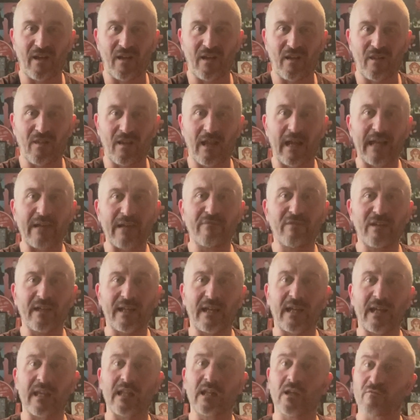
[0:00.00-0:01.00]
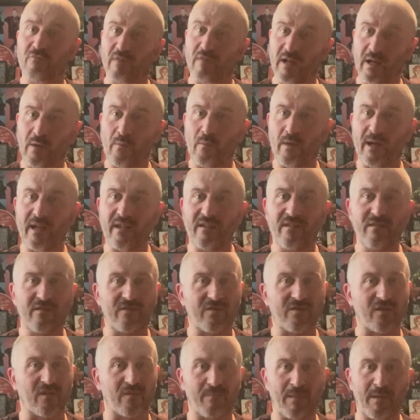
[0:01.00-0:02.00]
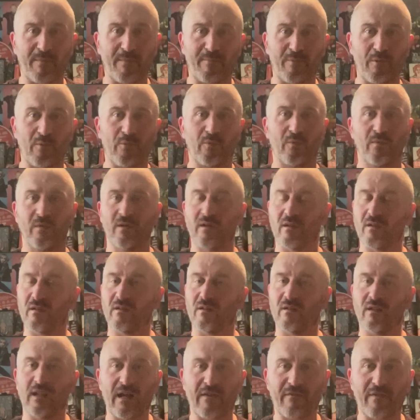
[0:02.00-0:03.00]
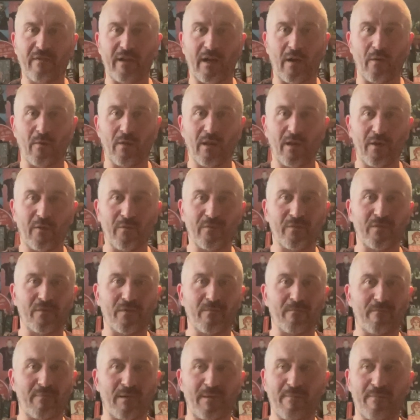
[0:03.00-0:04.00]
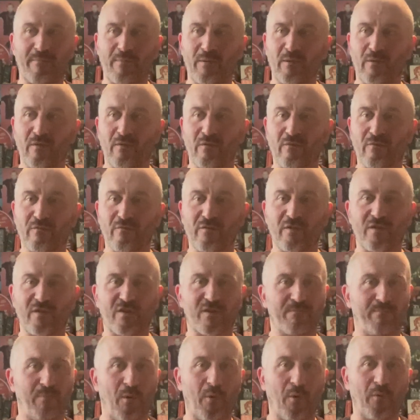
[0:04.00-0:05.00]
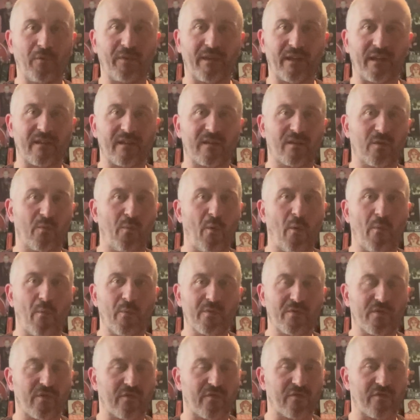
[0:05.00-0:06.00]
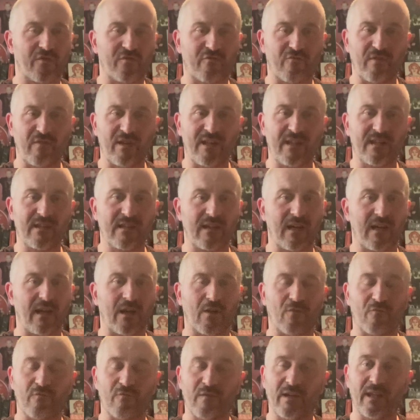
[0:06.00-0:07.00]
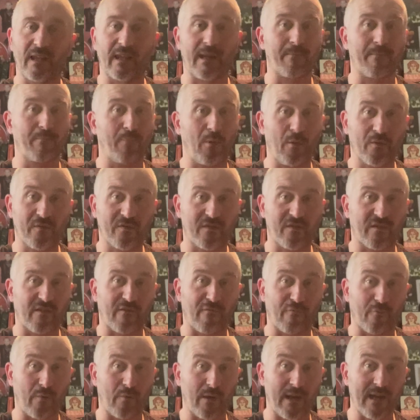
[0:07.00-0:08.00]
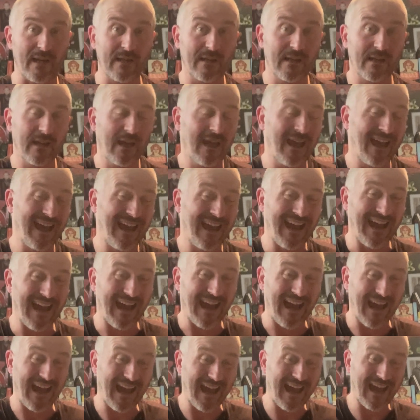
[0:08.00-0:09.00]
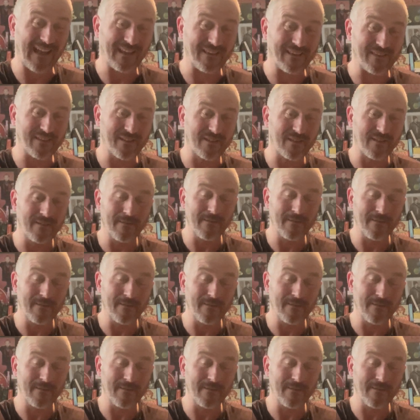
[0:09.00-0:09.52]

lively in the right ways, just people laughing out loud, people responding to what was on screen in a really positive way. And